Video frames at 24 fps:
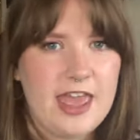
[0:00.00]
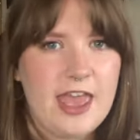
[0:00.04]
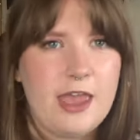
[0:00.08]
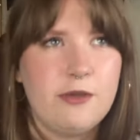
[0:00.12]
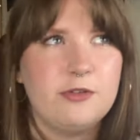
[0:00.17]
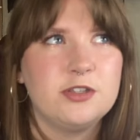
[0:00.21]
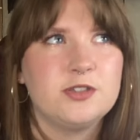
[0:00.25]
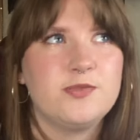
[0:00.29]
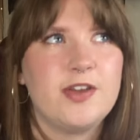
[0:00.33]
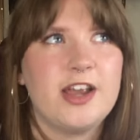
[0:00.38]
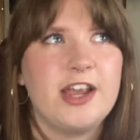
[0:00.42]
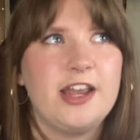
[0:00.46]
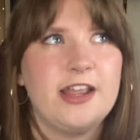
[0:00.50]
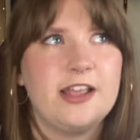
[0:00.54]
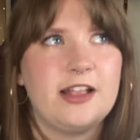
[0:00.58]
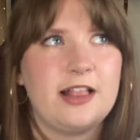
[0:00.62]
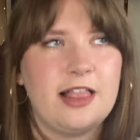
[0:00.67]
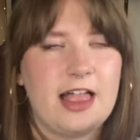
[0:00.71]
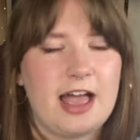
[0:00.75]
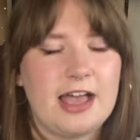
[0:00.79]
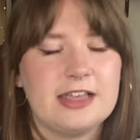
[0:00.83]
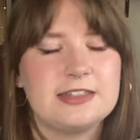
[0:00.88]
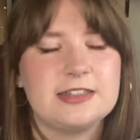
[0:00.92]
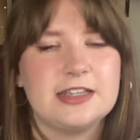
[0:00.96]
It was very
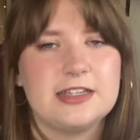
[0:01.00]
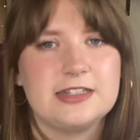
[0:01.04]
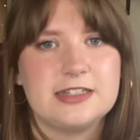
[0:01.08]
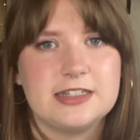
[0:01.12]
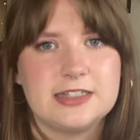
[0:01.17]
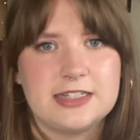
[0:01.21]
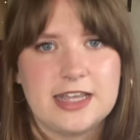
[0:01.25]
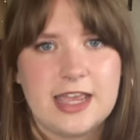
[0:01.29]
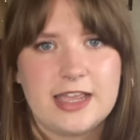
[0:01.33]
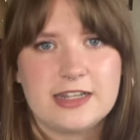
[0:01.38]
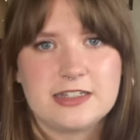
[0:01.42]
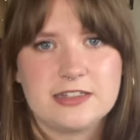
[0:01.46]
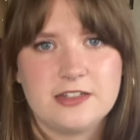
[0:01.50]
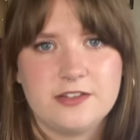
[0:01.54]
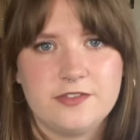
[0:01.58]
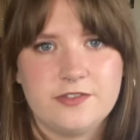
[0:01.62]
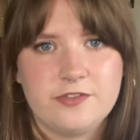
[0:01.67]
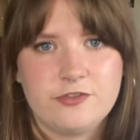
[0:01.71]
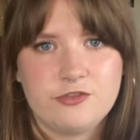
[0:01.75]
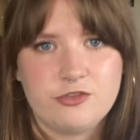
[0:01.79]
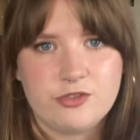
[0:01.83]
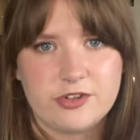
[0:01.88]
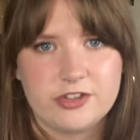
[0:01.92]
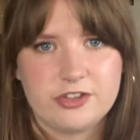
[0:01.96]
classic detective
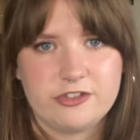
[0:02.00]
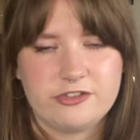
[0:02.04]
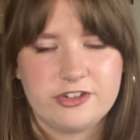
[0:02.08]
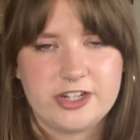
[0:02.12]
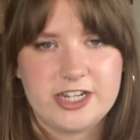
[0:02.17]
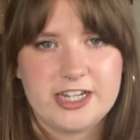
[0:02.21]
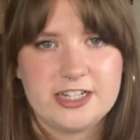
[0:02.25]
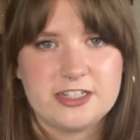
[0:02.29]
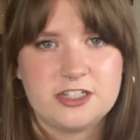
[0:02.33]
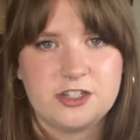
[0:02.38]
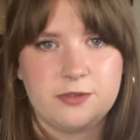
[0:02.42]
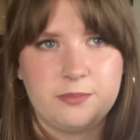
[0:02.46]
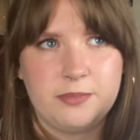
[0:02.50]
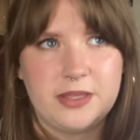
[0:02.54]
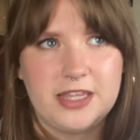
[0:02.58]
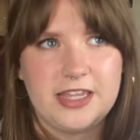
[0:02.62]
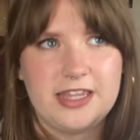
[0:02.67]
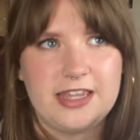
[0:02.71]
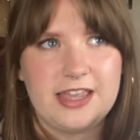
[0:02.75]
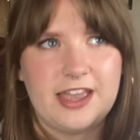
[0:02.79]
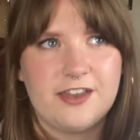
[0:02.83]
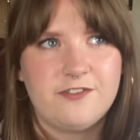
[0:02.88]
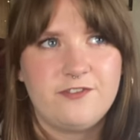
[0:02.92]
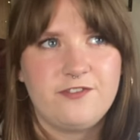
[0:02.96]
thrillery to
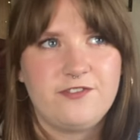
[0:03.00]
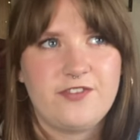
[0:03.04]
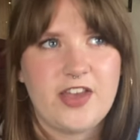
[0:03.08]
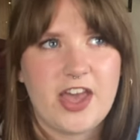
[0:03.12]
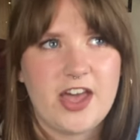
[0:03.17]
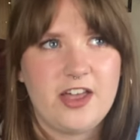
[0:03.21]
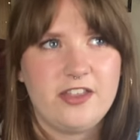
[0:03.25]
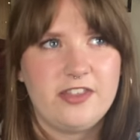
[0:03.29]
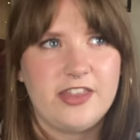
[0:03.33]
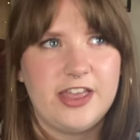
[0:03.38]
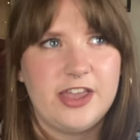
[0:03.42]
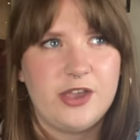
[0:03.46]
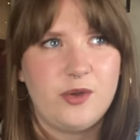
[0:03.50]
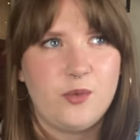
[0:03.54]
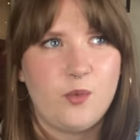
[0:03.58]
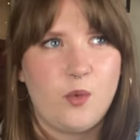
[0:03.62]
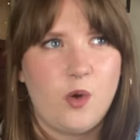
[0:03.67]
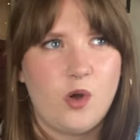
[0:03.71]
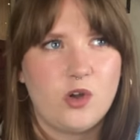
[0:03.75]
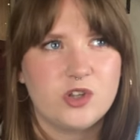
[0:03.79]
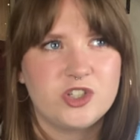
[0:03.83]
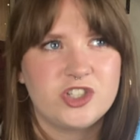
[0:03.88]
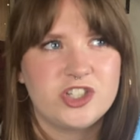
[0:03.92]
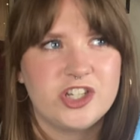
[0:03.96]
me. It felt like
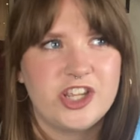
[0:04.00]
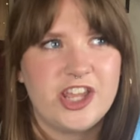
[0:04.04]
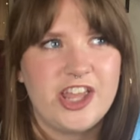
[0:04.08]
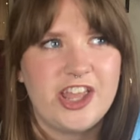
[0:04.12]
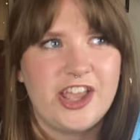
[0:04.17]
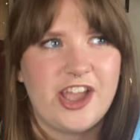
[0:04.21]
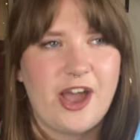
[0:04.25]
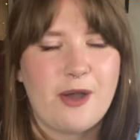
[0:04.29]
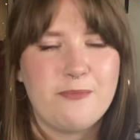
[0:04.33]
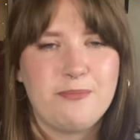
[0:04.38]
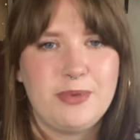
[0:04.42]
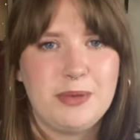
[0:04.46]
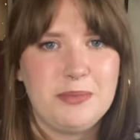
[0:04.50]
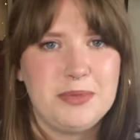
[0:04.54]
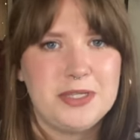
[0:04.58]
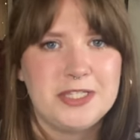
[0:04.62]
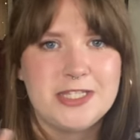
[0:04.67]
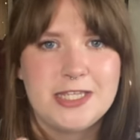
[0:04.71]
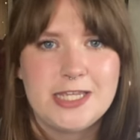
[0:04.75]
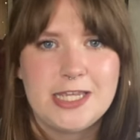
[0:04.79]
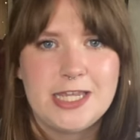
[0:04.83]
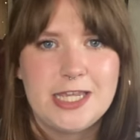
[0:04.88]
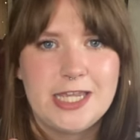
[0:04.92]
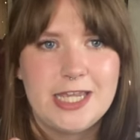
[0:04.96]
watching a
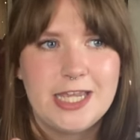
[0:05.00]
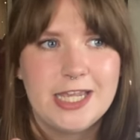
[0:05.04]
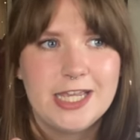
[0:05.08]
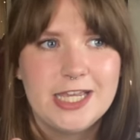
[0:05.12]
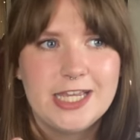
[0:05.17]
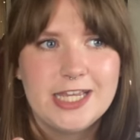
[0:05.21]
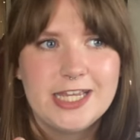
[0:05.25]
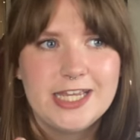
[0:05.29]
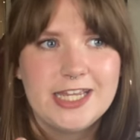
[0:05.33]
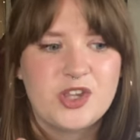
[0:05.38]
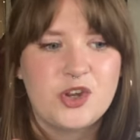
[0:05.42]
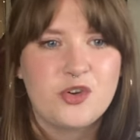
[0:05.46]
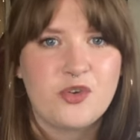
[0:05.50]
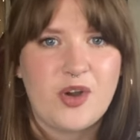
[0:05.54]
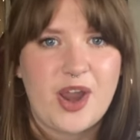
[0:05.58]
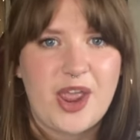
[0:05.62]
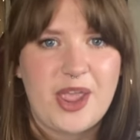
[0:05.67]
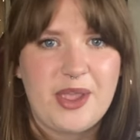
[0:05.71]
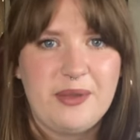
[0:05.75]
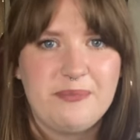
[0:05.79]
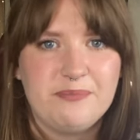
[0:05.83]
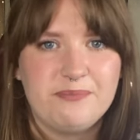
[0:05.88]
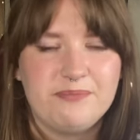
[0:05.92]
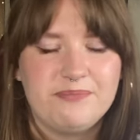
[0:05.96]
BBC
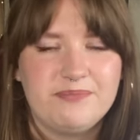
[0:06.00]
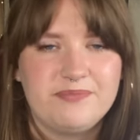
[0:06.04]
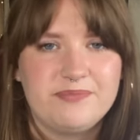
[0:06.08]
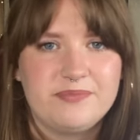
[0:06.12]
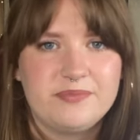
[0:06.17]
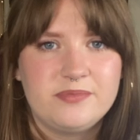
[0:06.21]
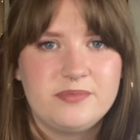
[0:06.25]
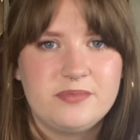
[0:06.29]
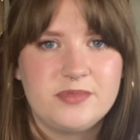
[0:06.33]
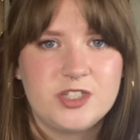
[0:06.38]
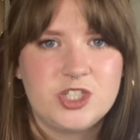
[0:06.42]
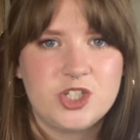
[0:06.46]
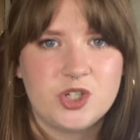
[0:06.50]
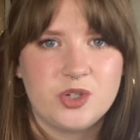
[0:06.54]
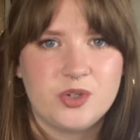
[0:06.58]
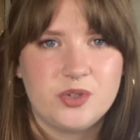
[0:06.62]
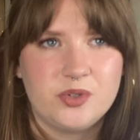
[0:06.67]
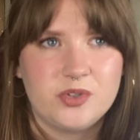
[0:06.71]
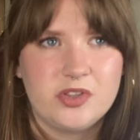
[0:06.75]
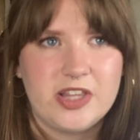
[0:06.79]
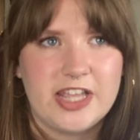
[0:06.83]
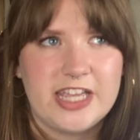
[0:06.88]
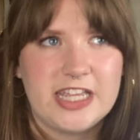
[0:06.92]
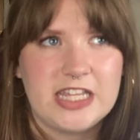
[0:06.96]
crime show,
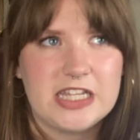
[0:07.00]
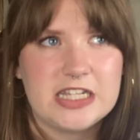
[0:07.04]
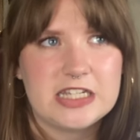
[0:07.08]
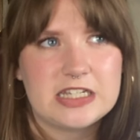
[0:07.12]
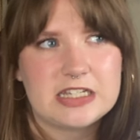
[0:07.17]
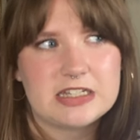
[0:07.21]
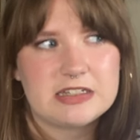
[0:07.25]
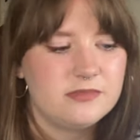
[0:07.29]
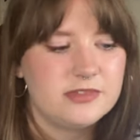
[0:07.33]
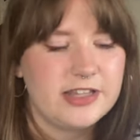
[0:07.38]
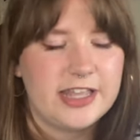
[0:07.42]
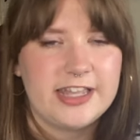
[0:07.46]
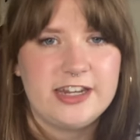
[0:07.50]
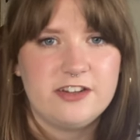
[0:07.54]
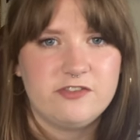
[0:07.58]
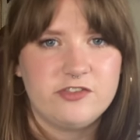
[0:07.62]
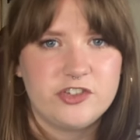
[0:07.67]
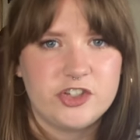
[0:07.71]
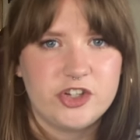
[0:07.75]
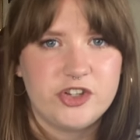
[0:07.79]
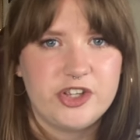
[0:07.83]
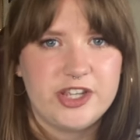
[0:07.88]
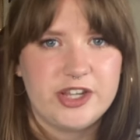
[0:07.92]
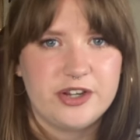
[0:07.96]
like Line of
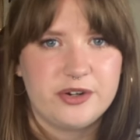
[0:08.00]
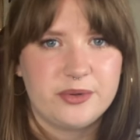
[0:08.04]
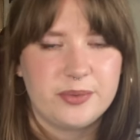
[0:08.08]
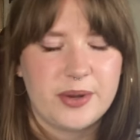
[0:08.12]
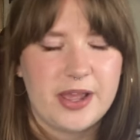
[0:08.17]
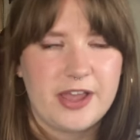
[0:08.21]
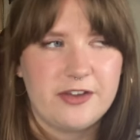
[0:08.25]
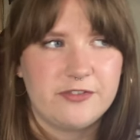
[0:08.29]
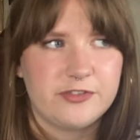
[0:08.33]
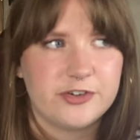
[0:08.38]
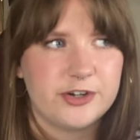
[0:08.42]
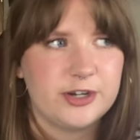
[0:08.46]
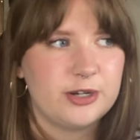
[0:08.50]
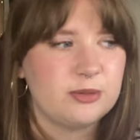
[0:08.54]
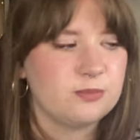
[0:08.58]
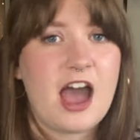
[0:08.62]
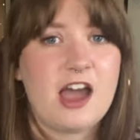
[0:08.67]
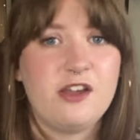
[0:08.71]
Duty or whatever.